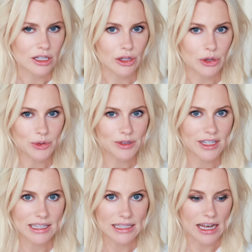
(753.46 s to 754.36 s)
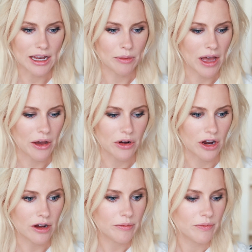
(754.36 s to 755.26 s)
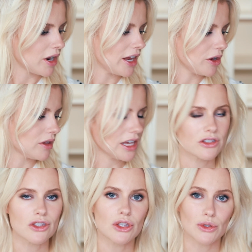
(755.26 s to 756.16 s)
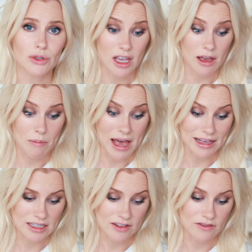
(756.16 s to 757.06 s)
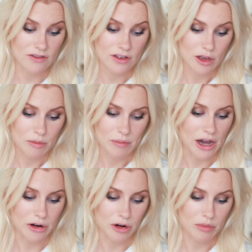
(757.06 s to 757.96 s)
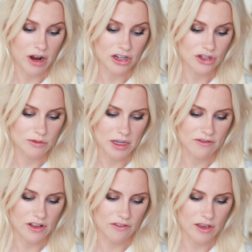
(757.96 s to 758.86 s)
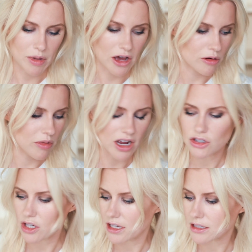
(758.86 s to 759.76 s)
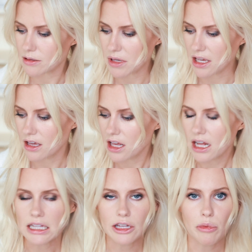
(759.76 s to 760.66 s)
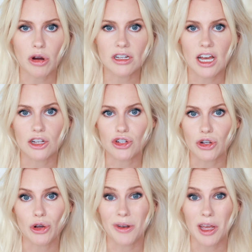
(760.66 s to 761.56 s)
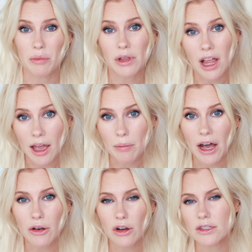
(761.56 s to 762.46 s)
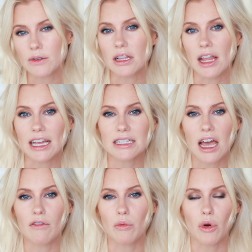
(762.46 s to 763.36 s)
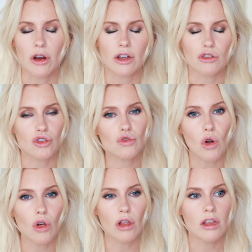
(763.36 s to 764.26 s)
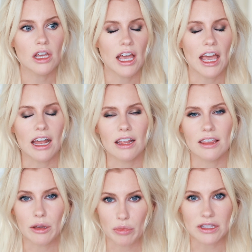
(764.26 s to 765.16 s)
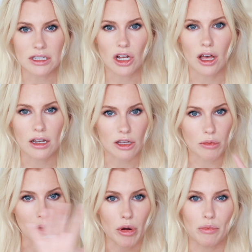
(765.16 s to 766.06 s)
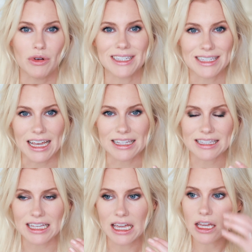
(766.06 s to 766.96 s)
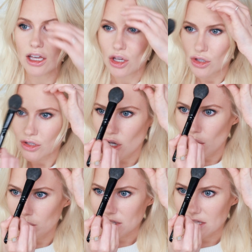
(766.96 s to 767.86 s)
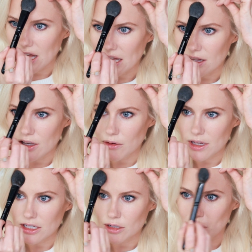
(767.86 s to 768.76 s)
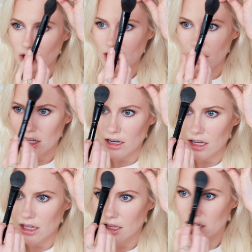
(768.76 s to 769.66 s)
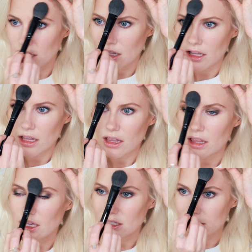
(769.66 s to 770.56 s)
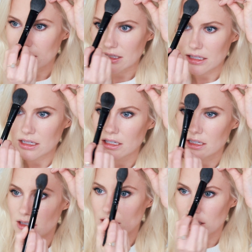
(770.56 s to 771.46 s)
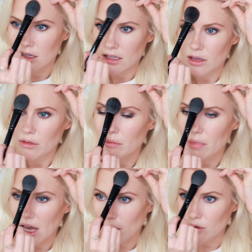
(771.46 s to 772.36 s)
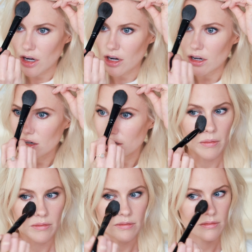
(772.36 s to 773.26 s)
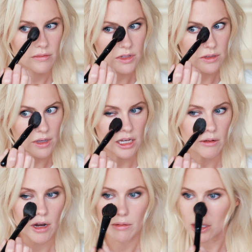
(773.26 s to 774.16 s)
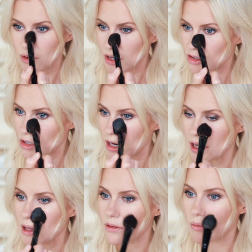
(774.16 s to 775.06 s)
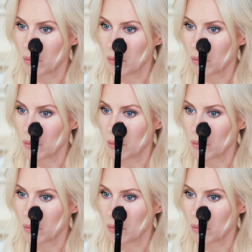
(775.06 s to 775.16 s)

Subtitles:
Loose Setting Powder, but I don't like to use a massive powder brush, big fluffy powder brush. I like to be a little more intentional when I apply powder, so I like to have more control, and I think it puts it on a little bit more precisely. So I'm just lightly going to put on this powder, so anywhere where you get shiny.